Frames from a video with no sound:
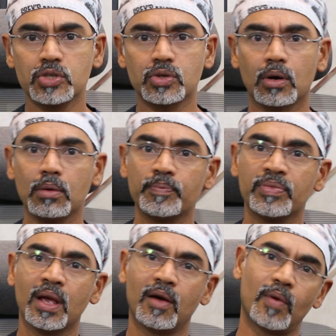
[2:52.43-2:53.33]

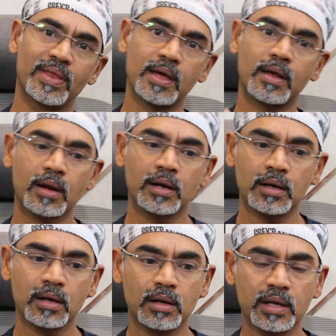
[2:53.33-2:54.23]
So whether
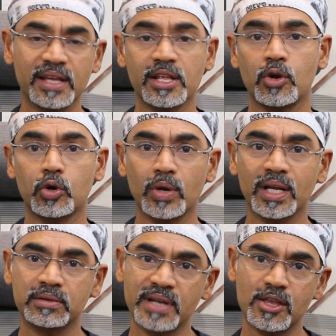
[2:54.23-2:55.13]
either you're
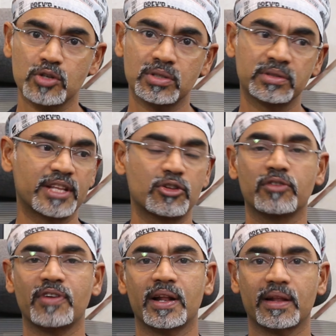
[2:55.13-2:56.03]
doing a 3,000,
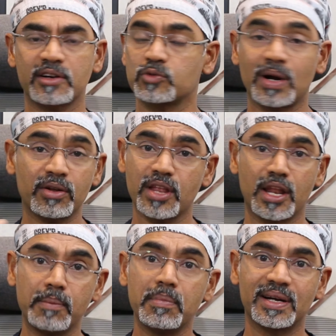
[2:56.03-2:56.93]
3,500 grafts, whatever the
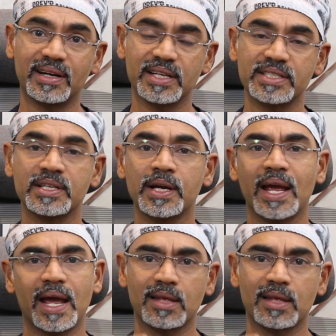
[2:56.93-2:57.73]
number it is,